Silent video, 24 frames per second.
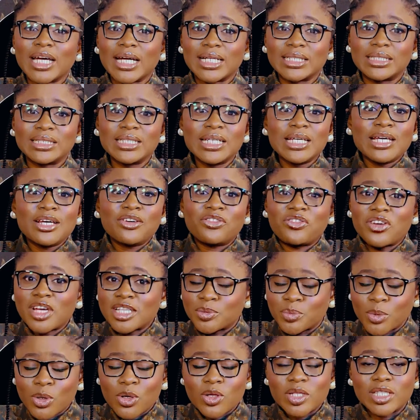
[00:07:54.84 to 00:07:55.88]
that
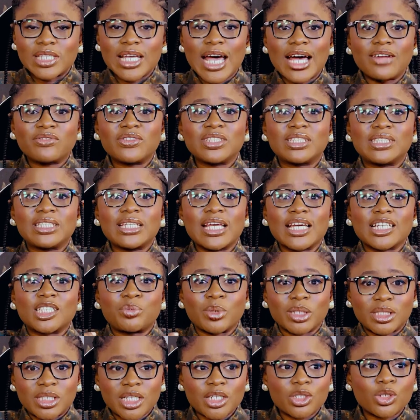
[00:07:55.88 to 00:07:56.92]
firstborns have this
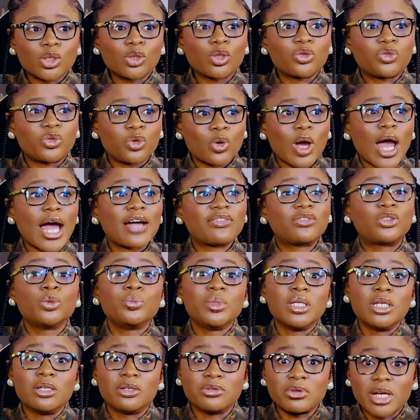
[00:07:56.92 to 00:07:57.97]
expectation of you have to
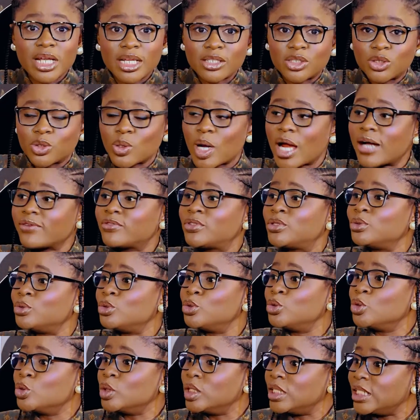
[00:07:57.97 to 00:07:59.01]
be great you have mm. to
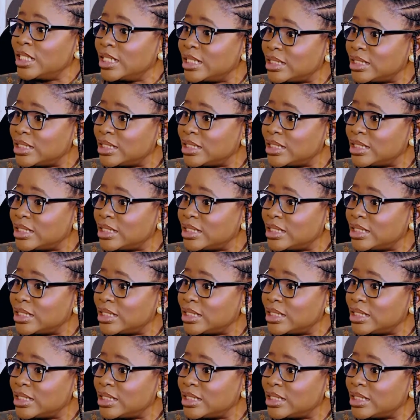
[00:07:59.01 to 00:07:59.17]
you know mm.